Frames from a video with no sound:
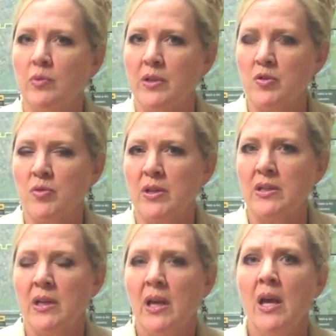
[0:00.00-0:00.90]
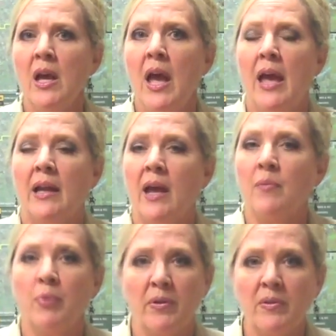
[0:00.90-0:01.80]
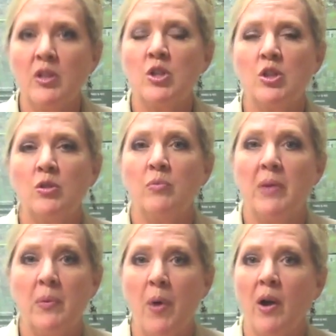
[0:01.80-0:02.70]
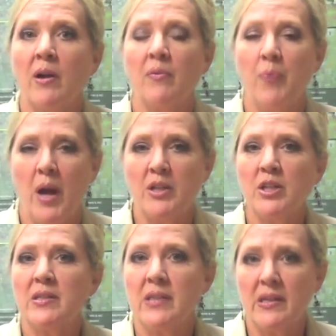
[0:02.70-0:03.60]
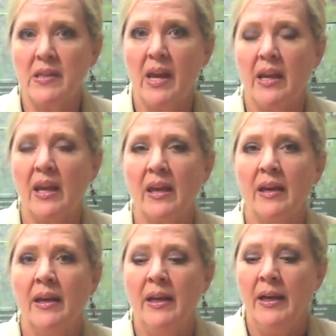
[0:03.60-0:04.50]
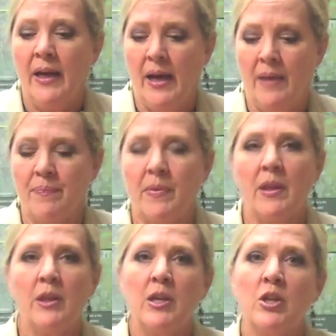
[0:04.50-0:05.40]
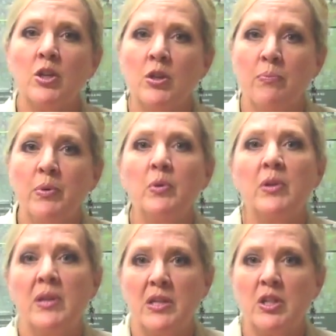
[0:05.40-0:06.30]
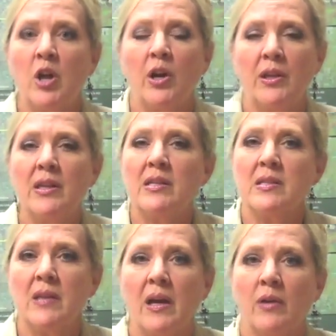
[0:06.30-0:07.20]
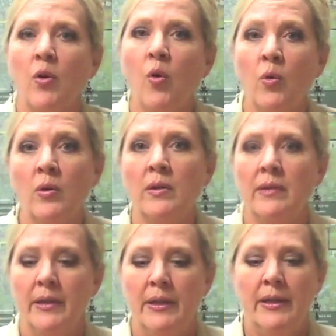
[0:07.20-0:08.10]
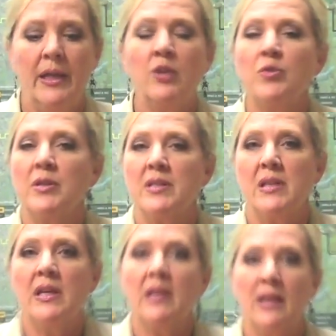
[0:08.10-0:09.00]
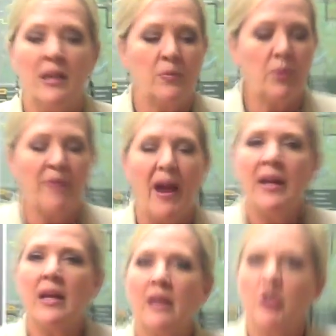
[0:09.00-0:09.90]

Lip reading: District, and I am privileged to be a part of Project 680. The boot that started this whole interest in providing